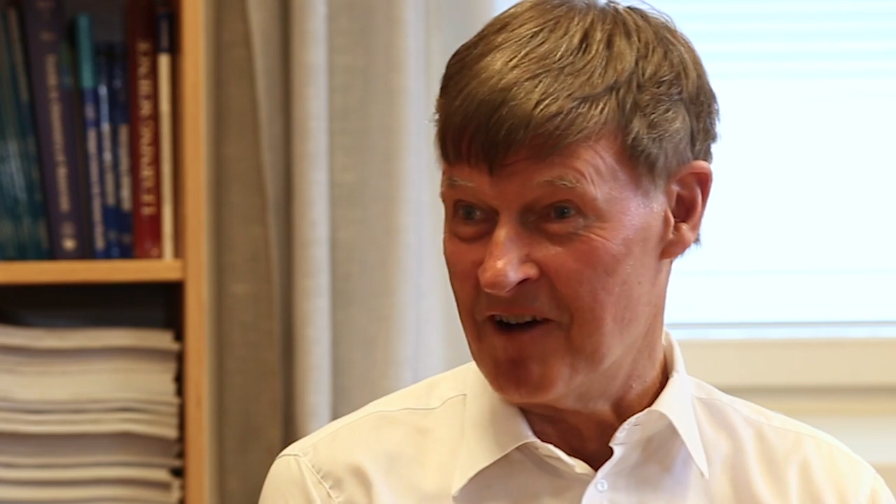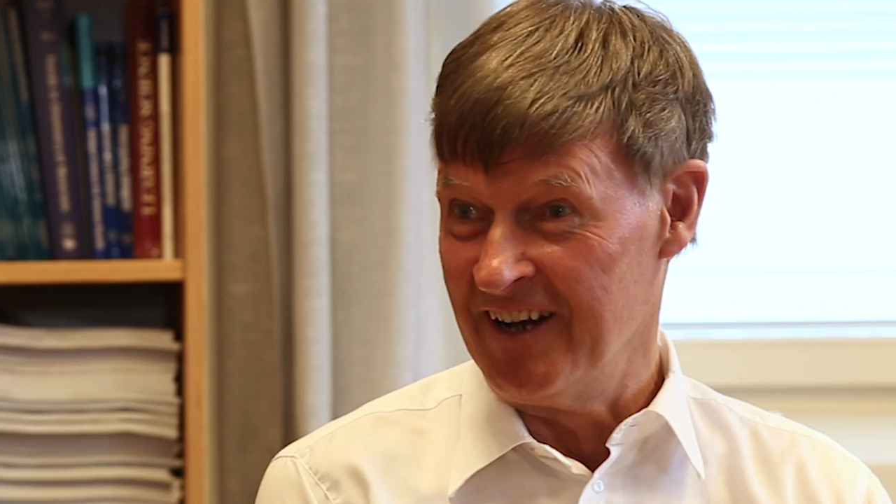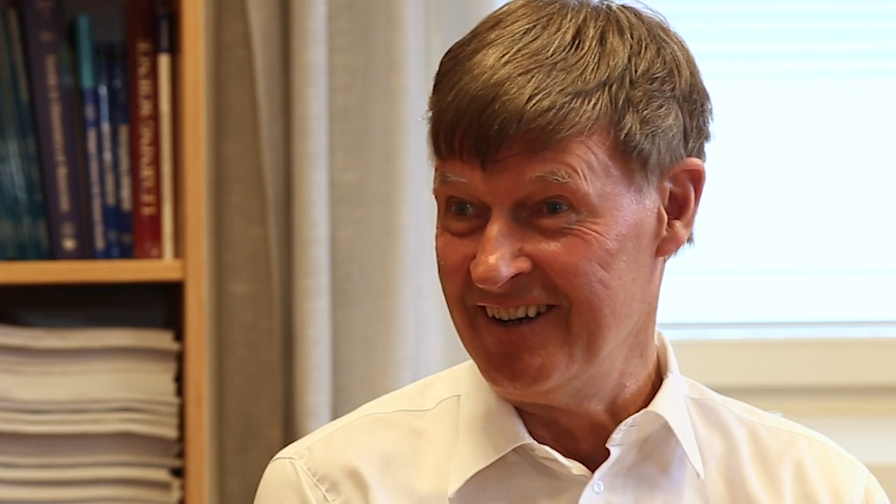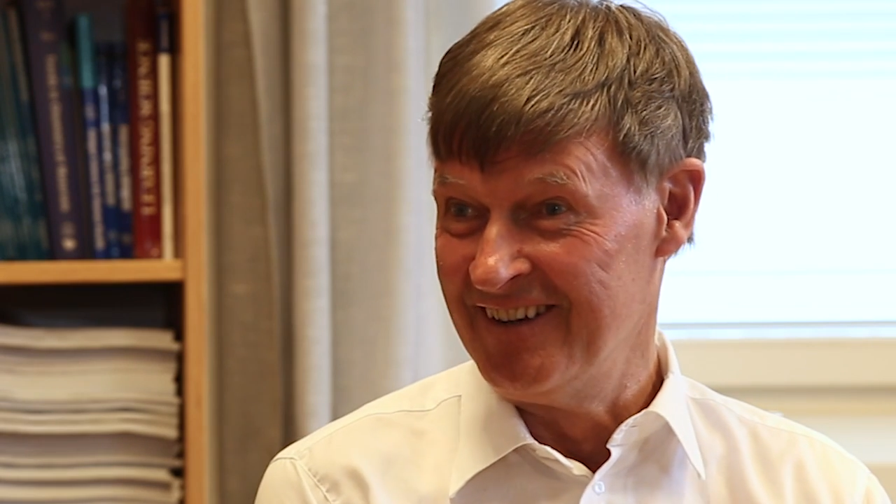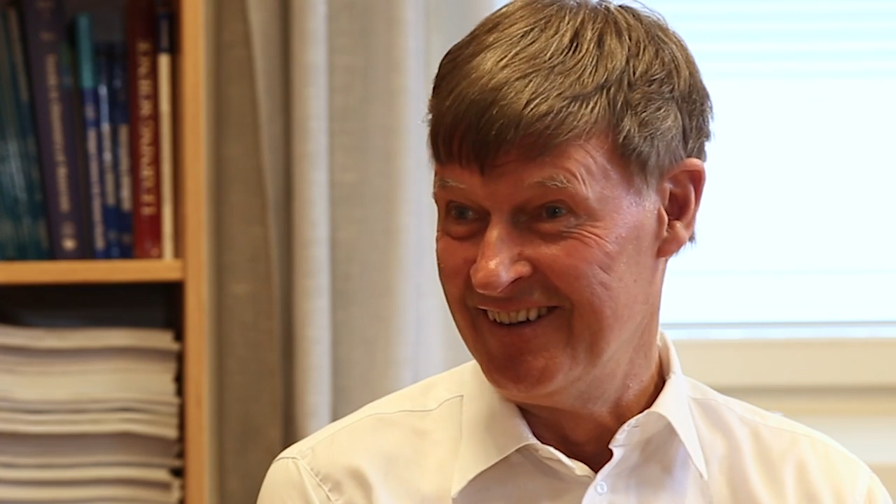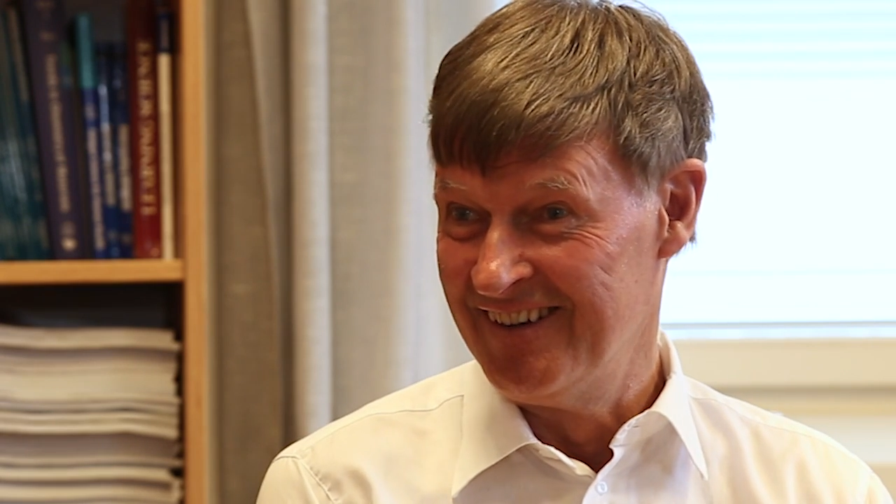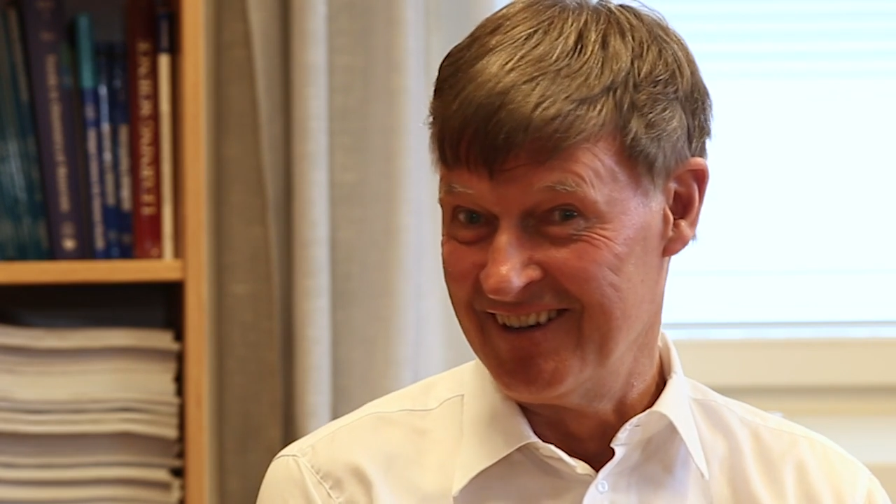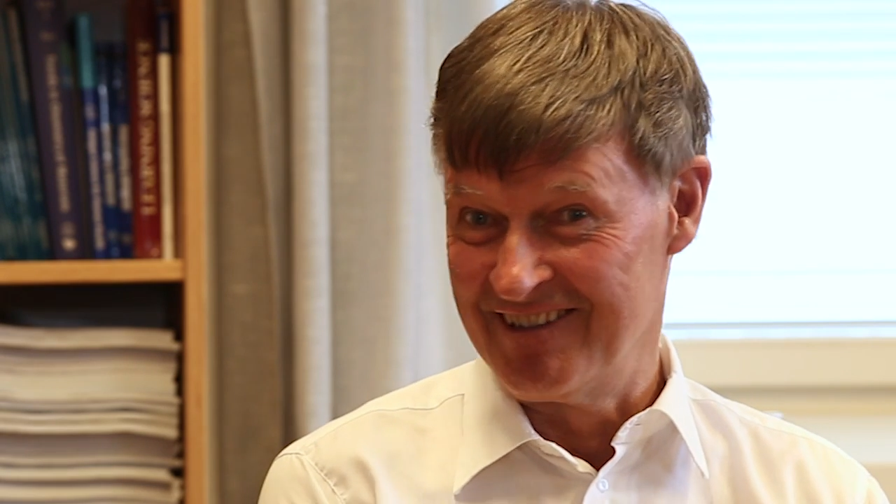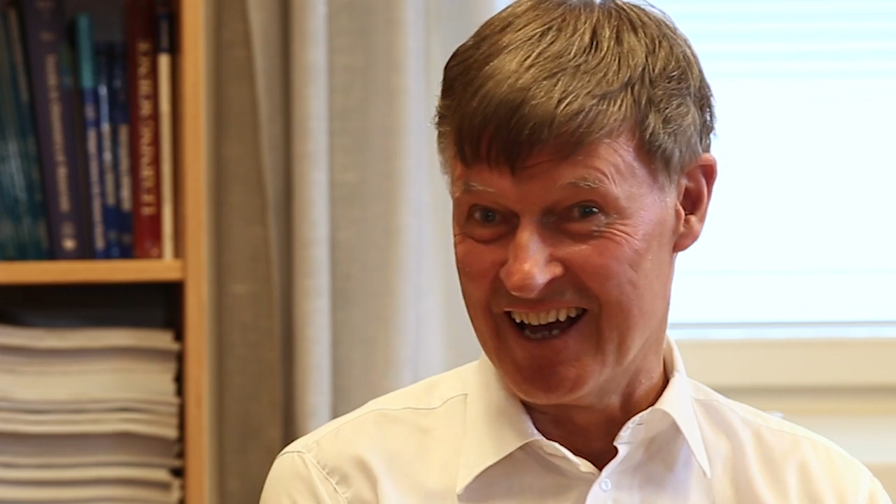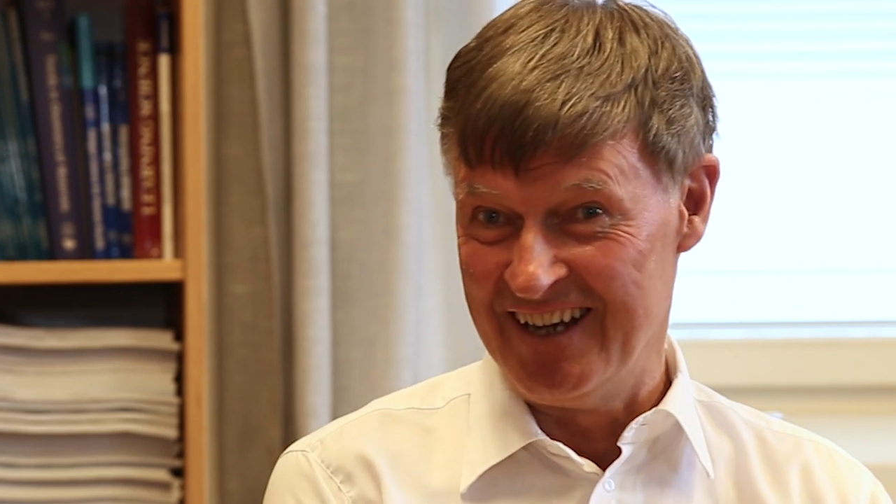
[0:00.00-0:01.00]
one. Mm.
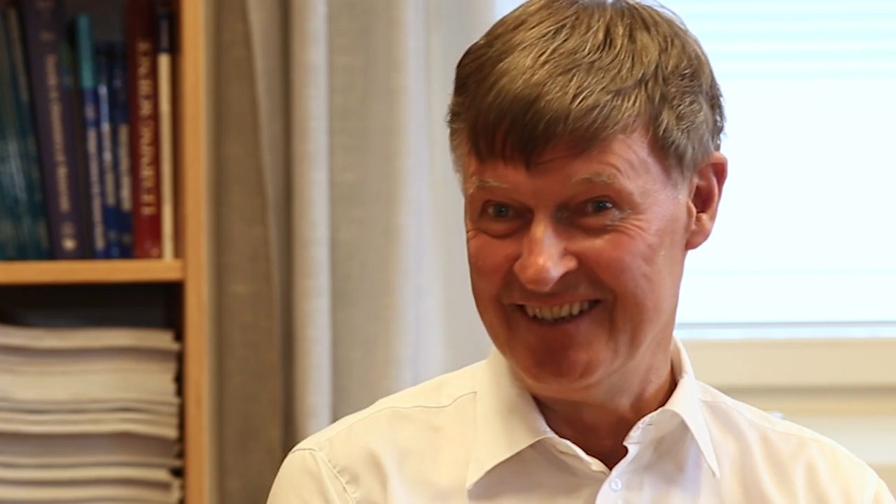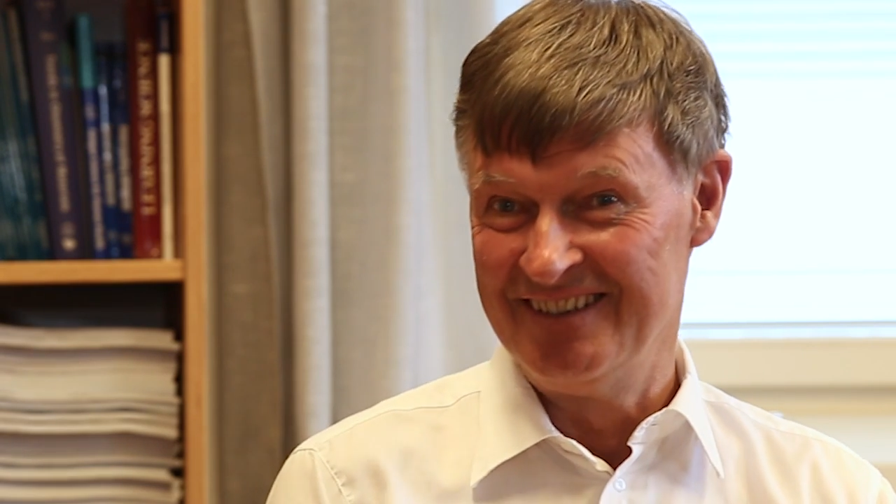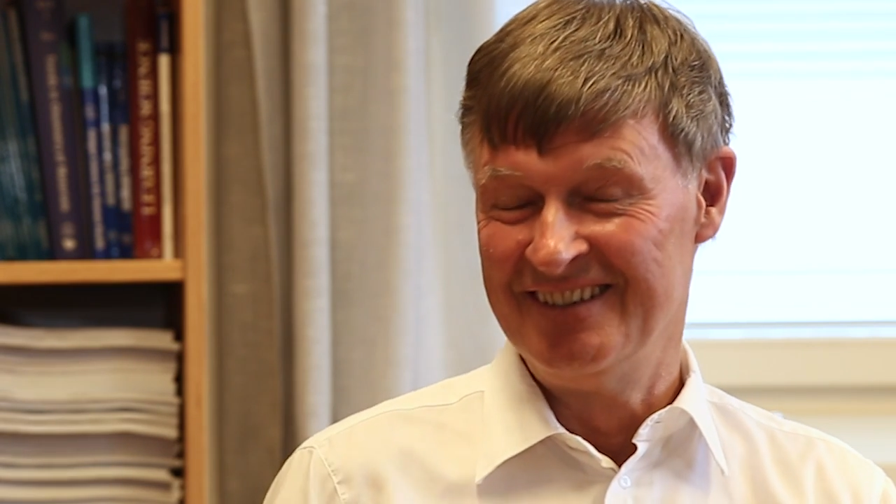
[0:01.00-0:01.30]
Okay,